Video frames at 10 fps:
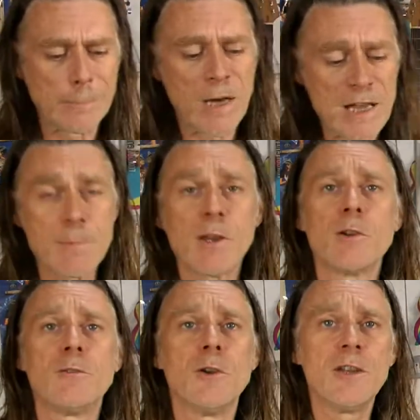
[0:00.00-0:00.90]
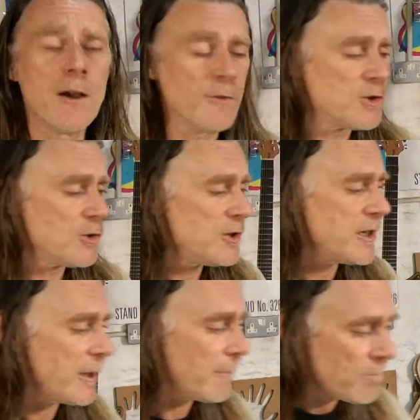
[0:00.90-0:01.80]
But it has been good fun, yeah, I've enjoyed
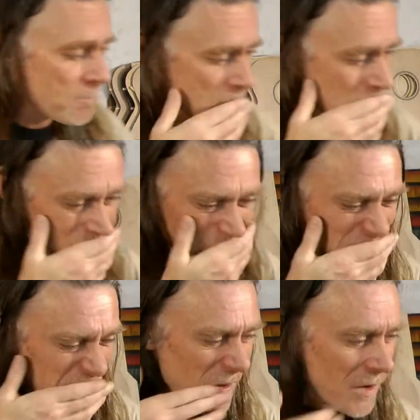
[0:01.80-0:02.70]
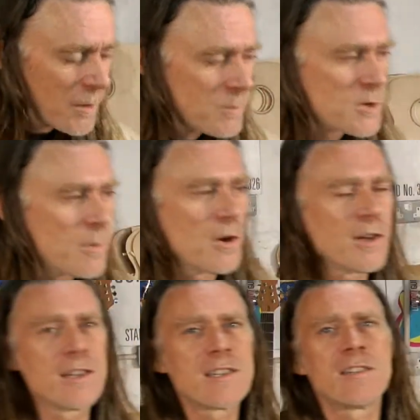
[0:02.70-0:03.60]
it. To be
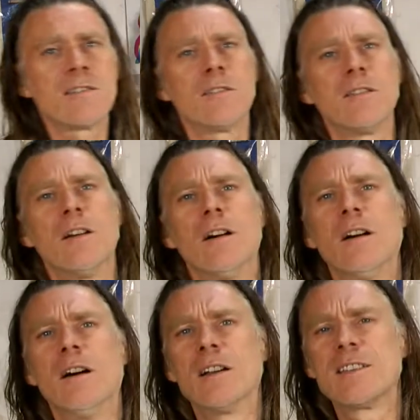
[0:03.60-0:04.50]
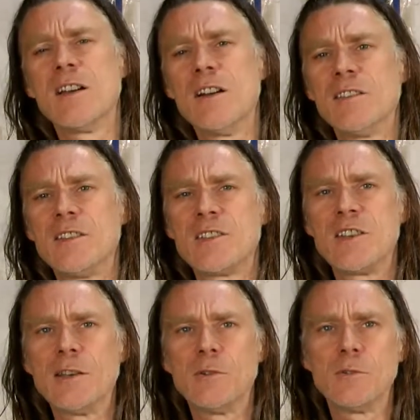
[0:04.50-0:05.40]
honest, I started this
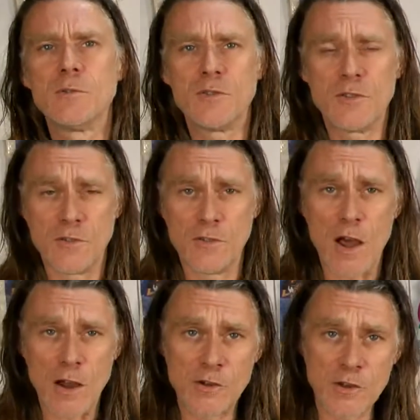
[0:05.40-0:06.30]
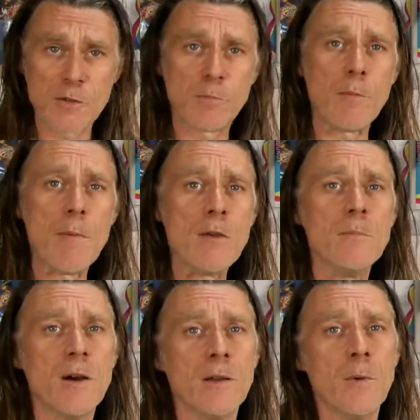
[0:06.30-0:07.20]
channel just to promote
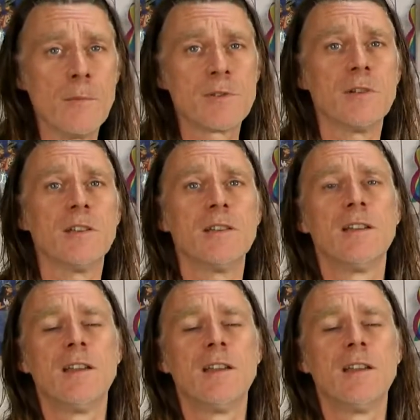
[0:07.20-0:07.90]
my website.